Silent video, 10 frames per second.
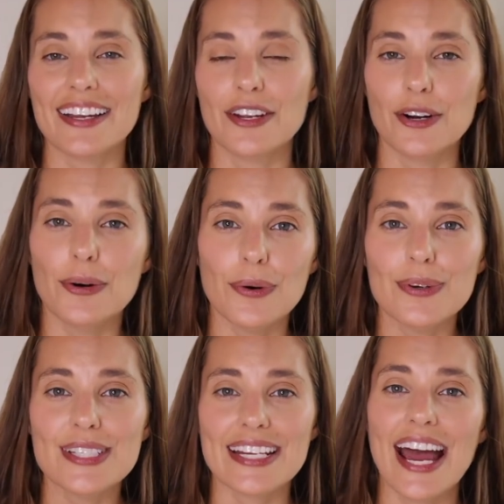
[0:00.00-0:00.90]
your
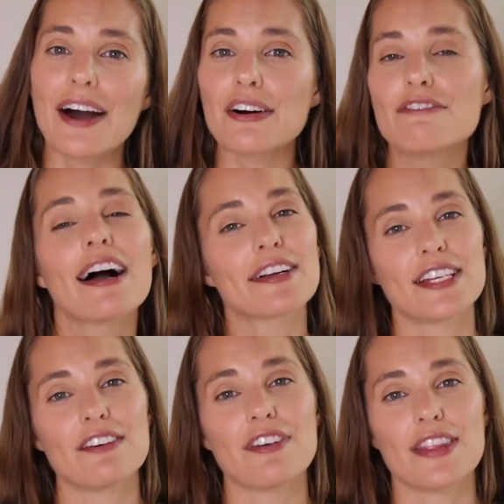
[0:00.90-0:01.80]
goals and how
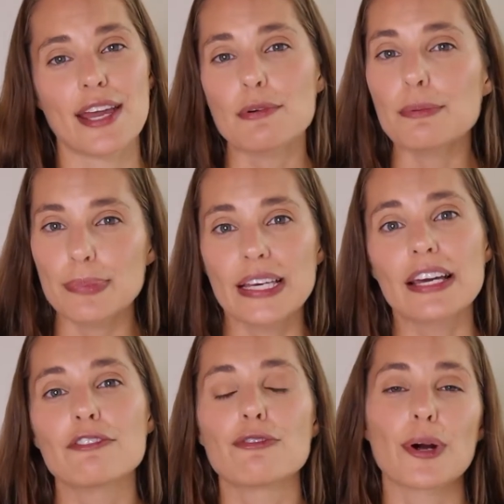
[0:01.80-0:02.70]
effective they will
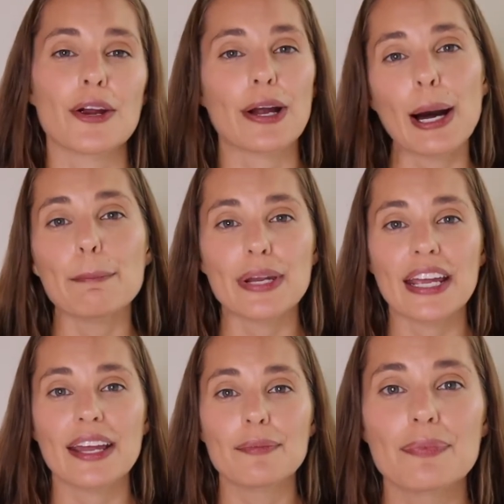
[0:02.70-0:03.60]
be for your
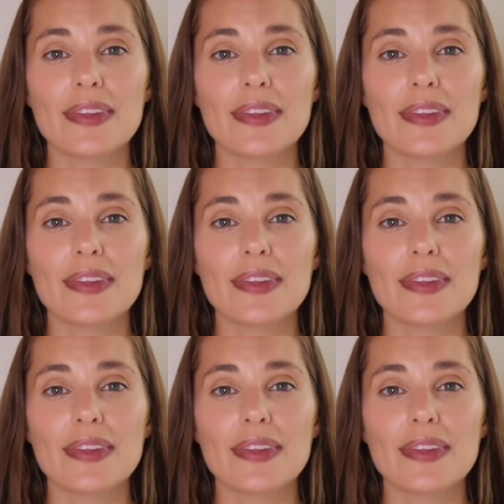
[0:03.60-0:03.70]
company.